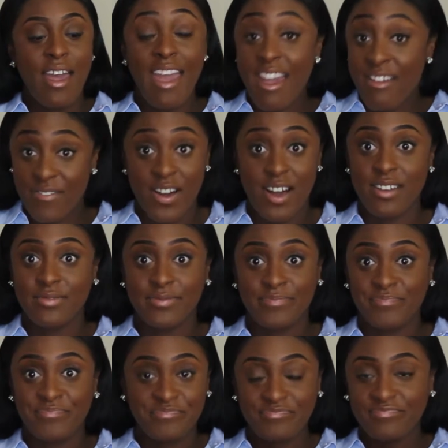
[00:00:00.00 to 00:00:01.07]
ever,
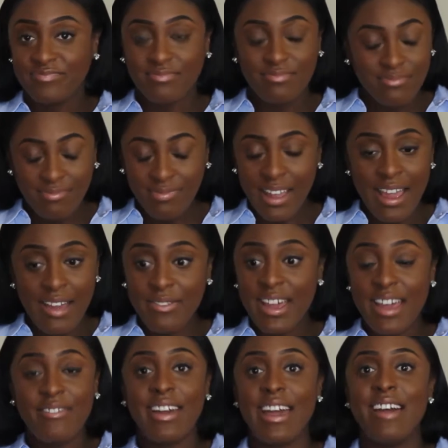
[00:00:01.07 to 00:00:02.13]

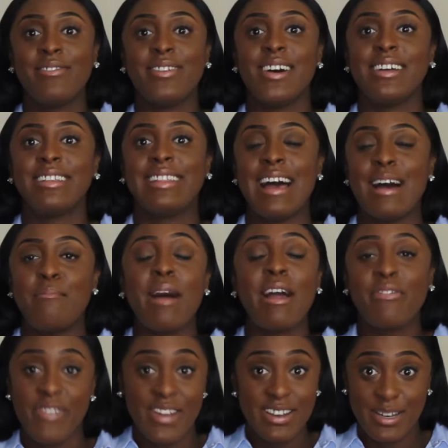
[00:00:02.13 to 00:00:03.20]
ever, that my
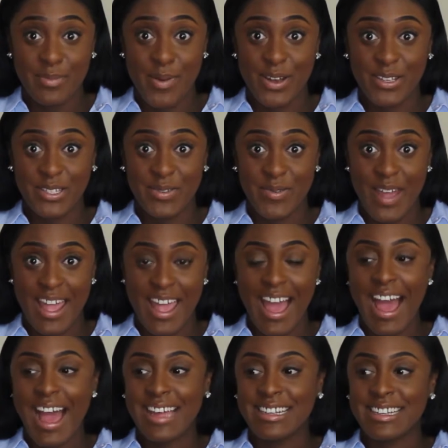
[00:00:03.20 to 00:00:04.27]
friend had passed away.
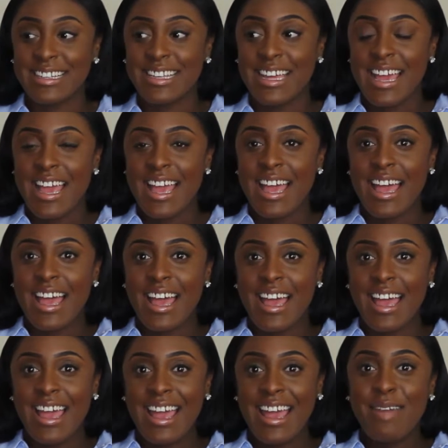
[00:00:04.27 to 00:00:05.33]
And
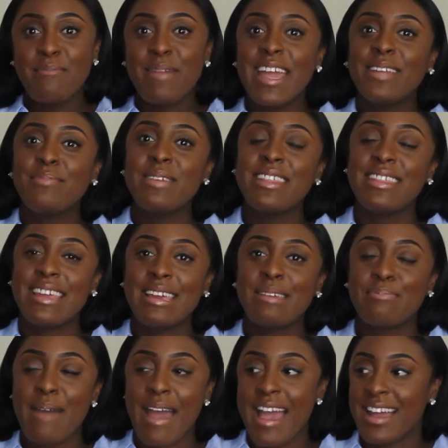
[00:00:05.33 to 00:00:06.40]
it made me
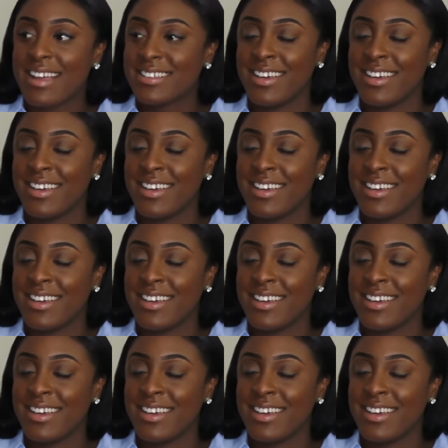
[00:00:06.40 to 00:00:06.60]
think back